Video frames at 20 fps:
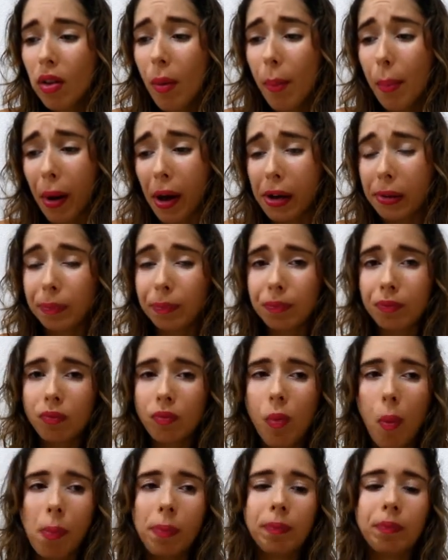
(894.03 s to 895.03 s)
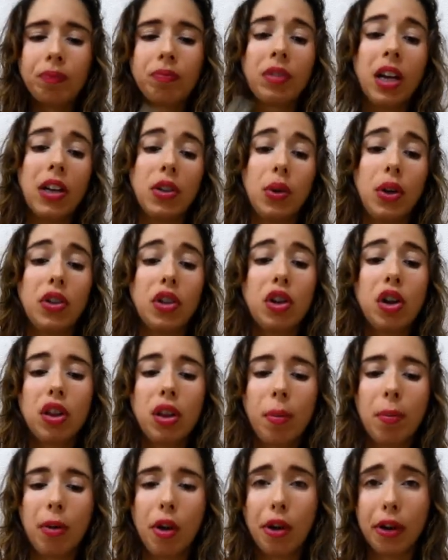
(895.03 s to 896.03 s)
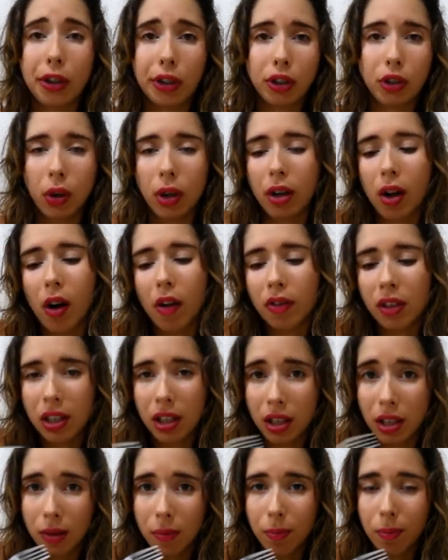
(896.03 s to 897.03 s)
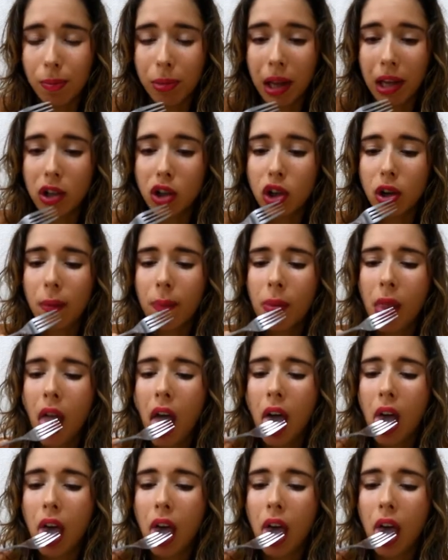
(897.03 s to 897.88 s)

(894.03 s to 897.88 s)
But yeah, so I had to cook them longer, so I obviously didn't blanch them.